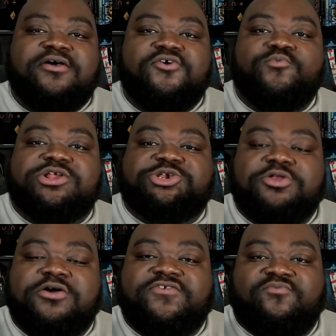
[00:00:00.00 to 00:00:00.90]
which
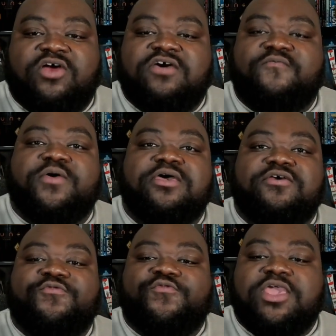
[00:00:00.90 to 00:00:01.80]
is one of
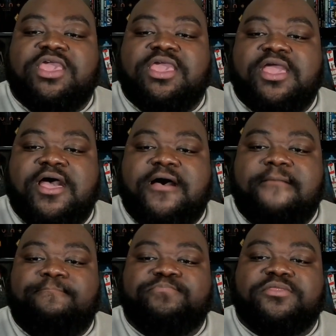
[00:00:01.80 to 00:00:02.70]
the
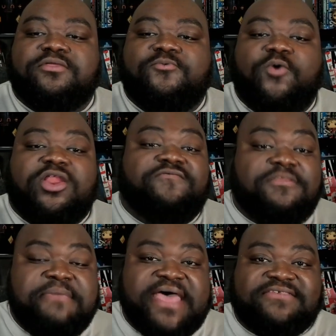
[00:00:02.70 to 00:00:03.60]

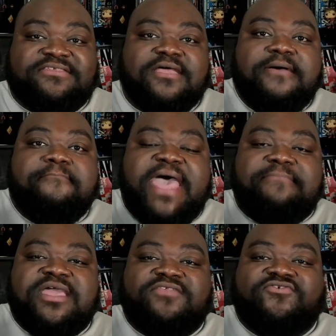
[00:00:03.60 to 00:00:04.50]
best
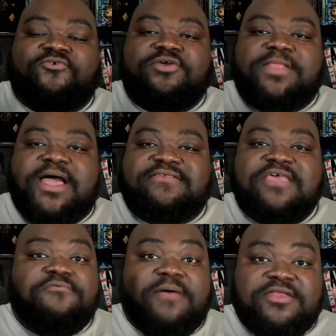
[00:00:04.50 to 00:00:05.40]
Batman storylines.
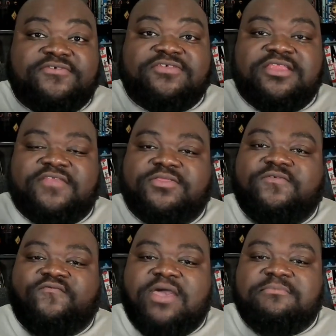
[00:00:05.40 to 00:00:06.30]
Everybody knows The Death in the
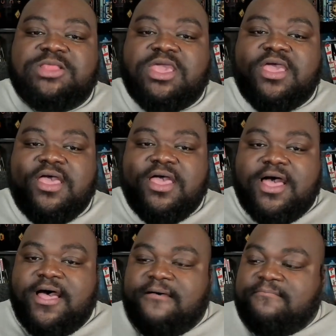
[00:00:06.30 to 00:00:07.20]
Family.
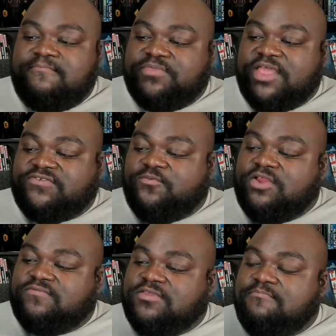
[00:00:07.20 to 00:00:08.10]
That's
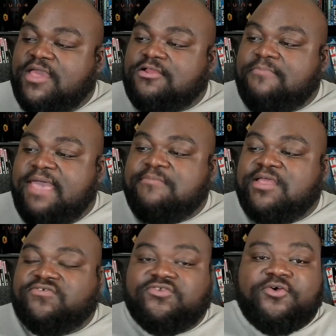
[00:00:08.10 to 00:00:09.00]
one of the better
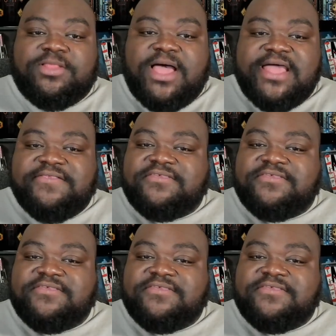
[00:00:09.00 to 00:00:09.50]
Batman storylines.